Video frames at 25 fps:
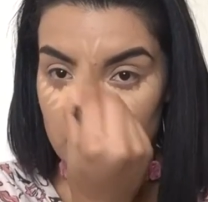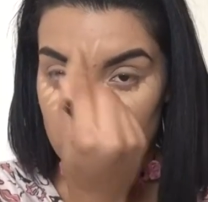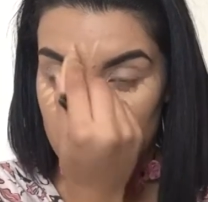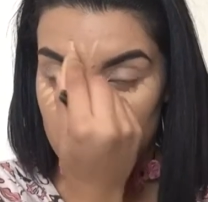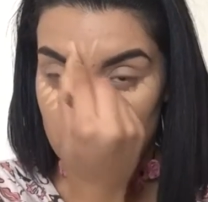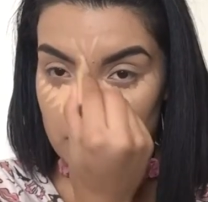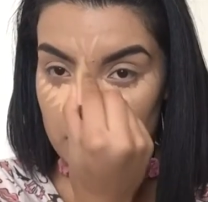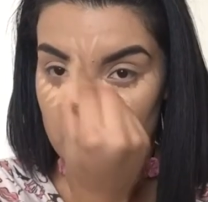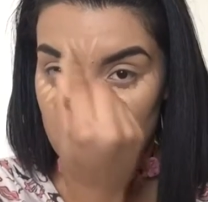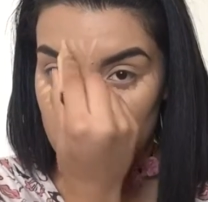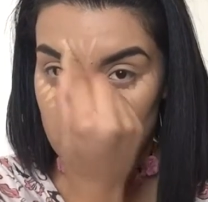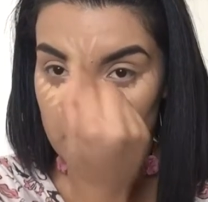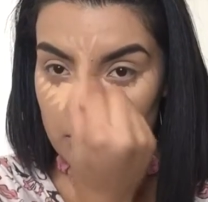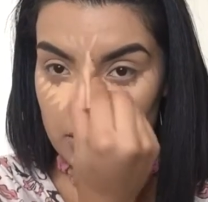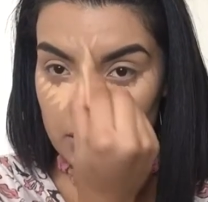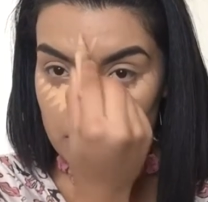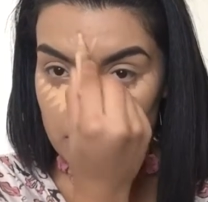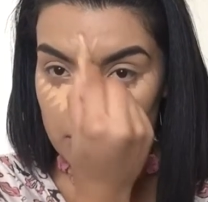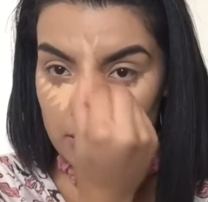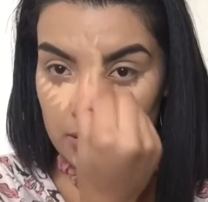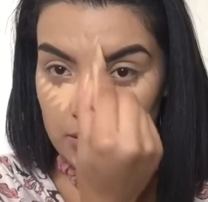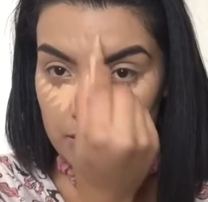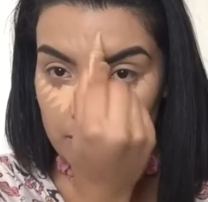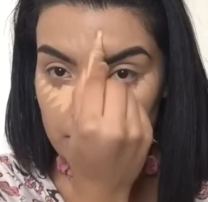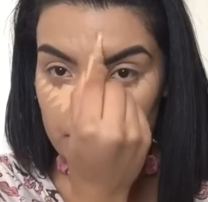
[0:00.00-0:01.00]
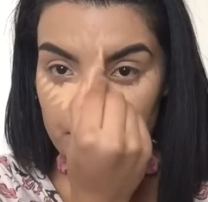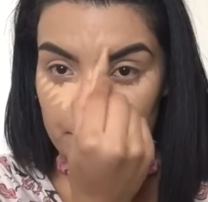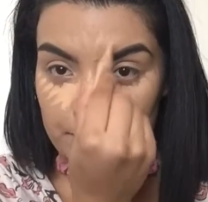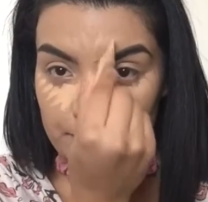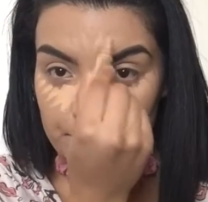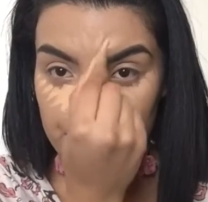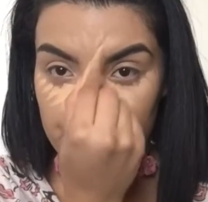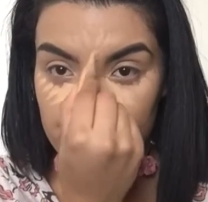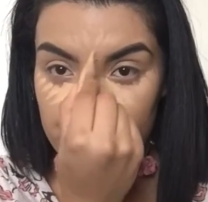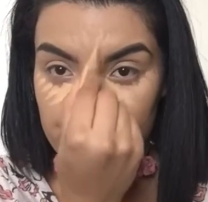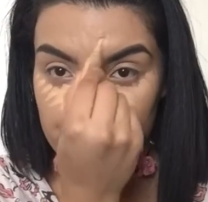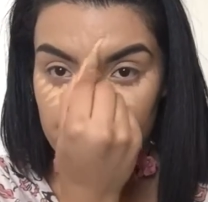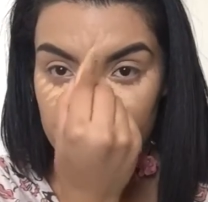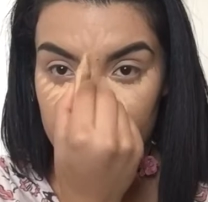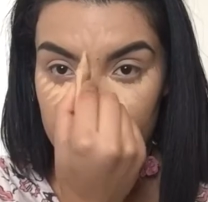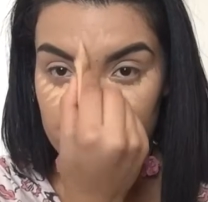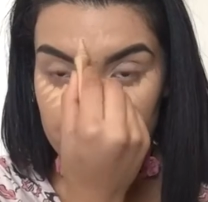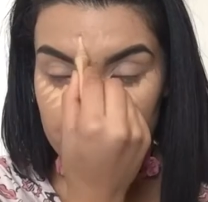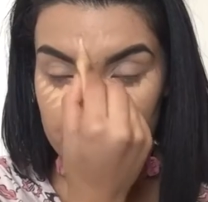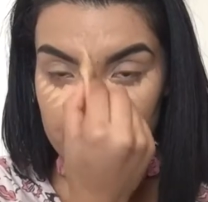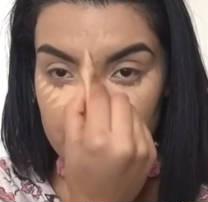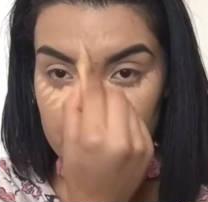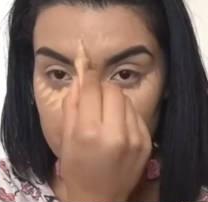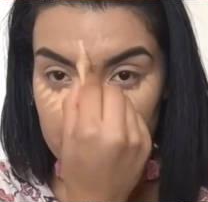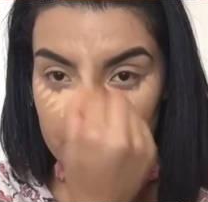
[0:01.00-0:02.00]
and here.
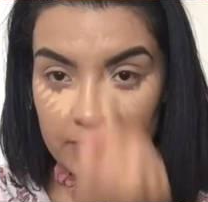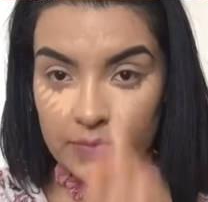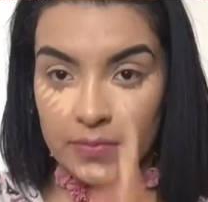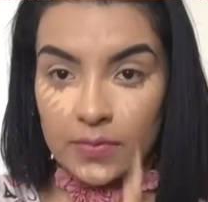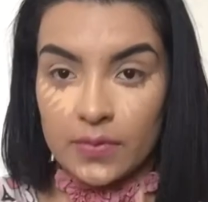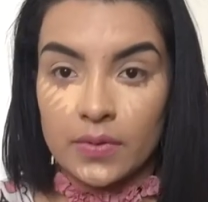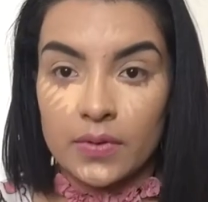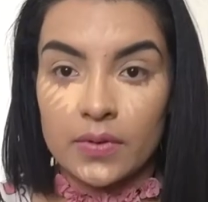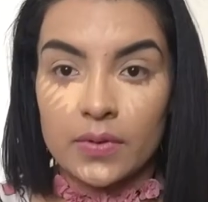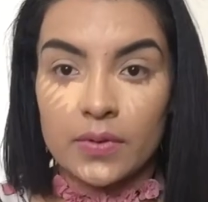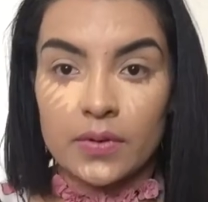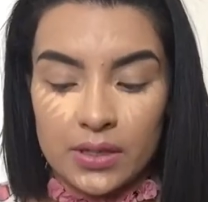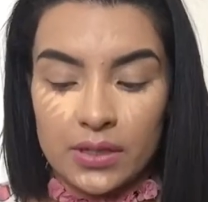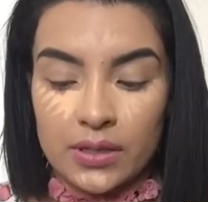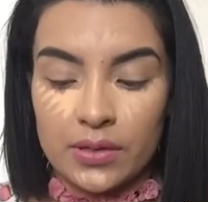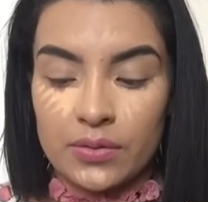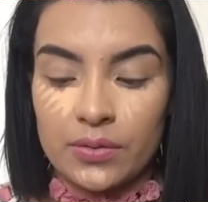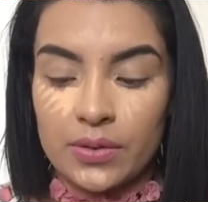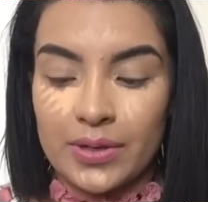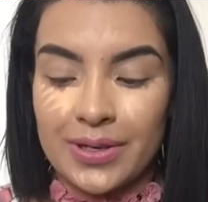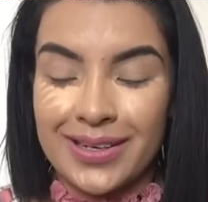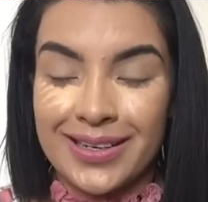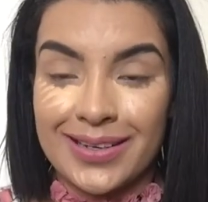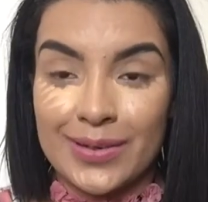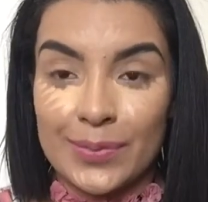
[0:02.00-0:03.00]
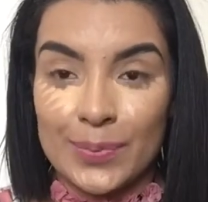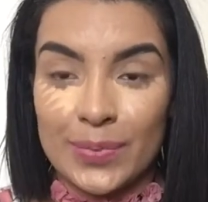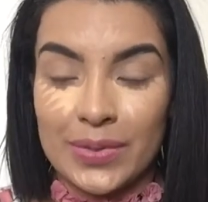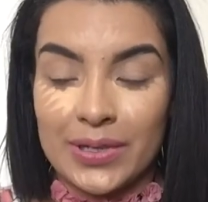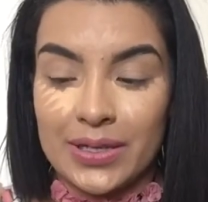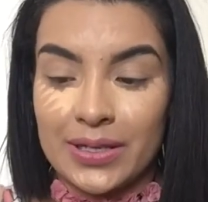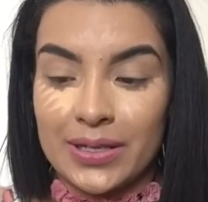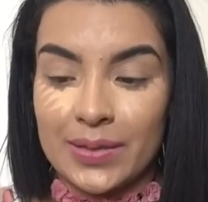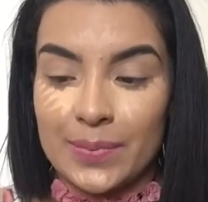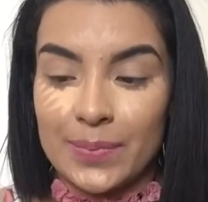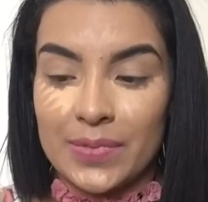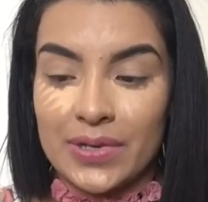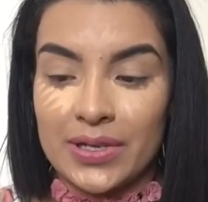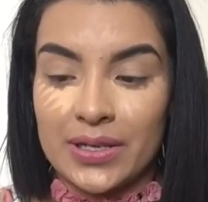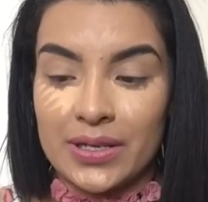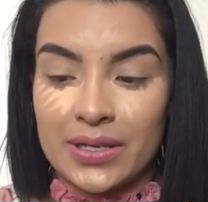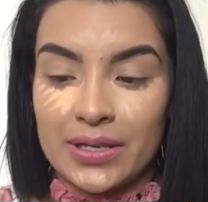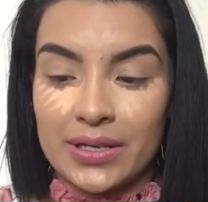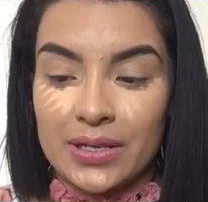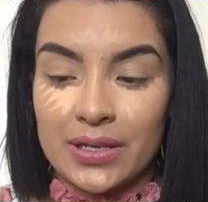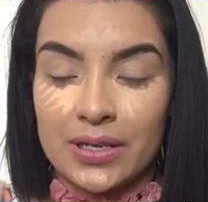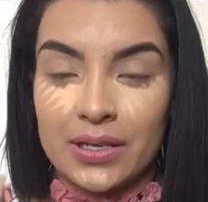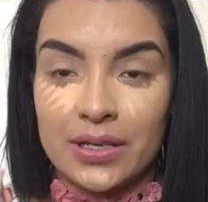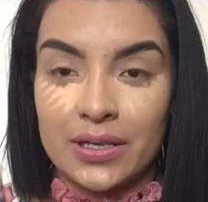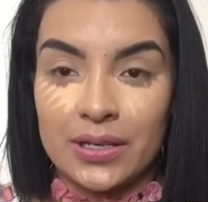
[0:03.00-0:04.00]
I'm gonna go ahead and apply my
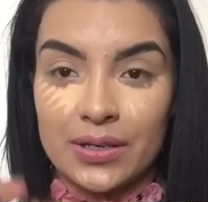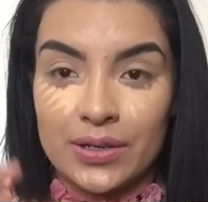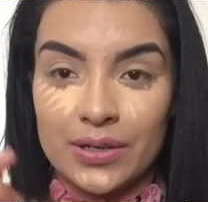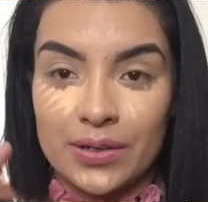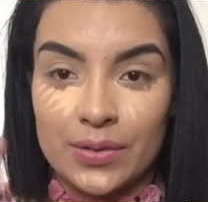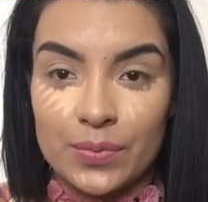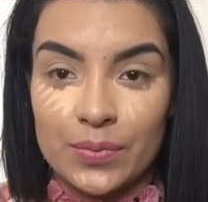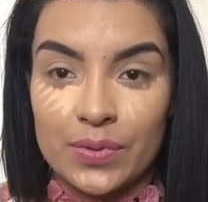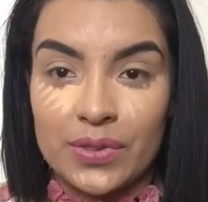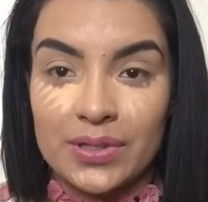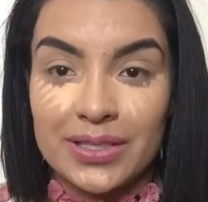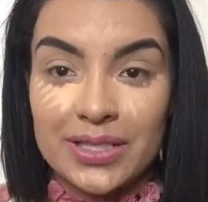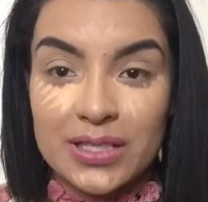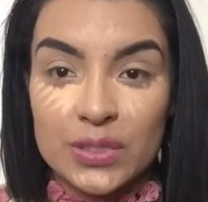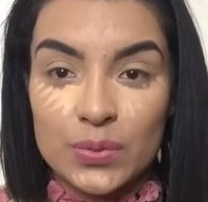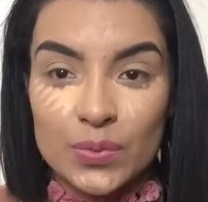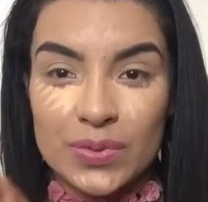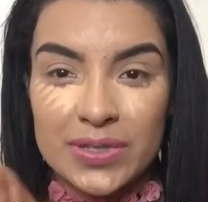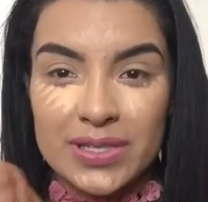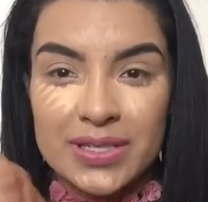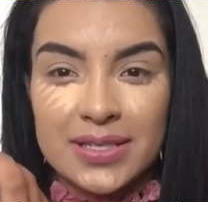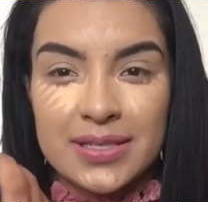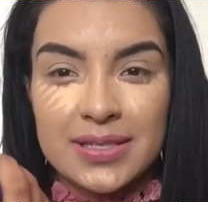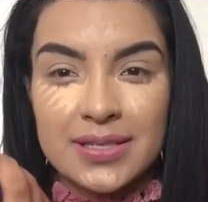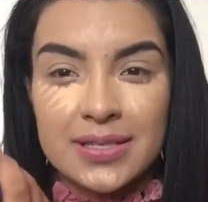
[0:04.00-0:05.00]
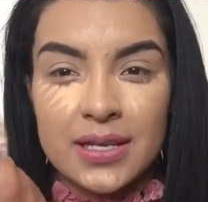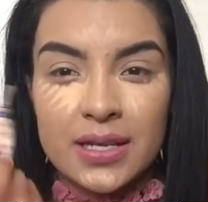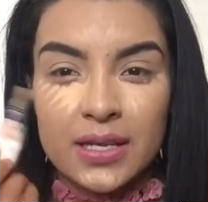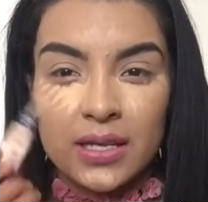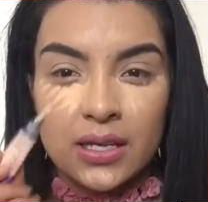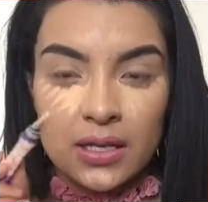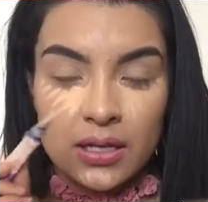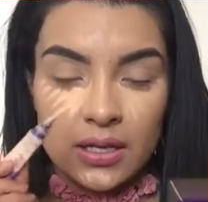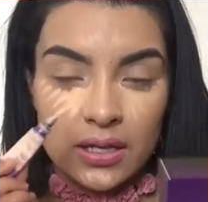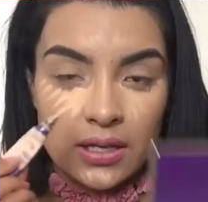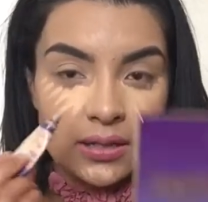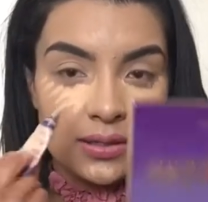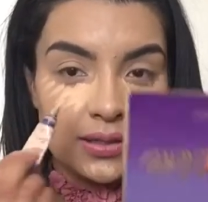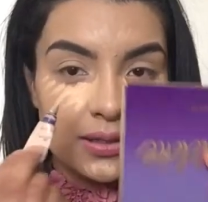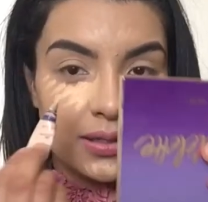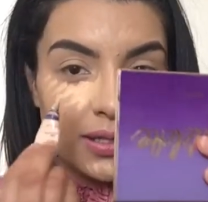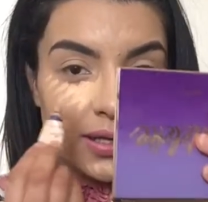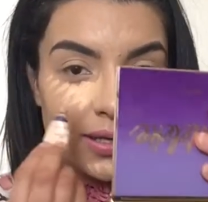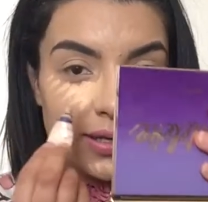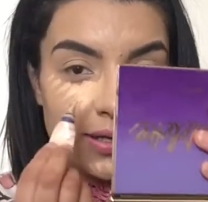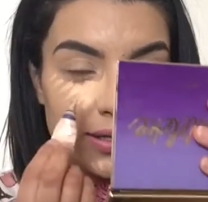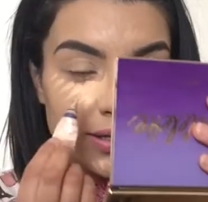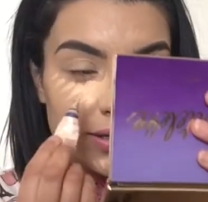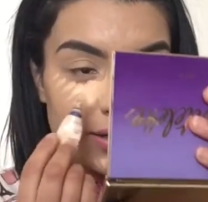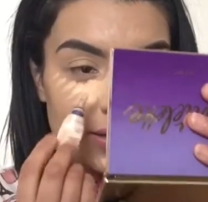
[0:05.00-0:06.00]
other one. This one's
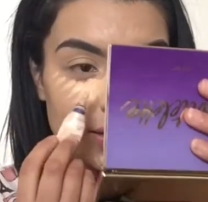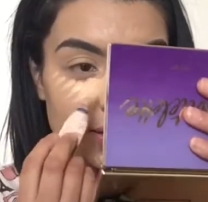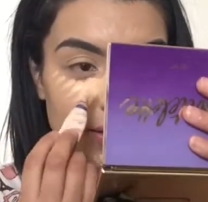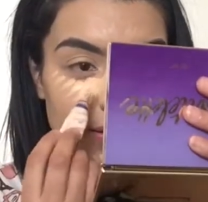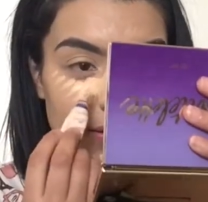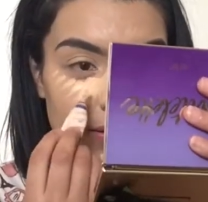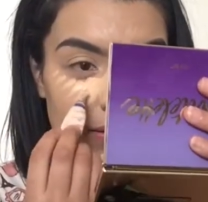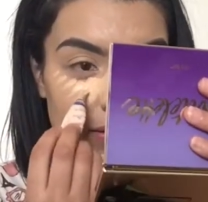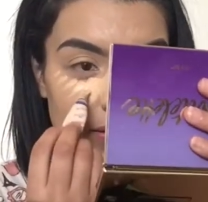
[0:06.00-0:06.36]
lighter,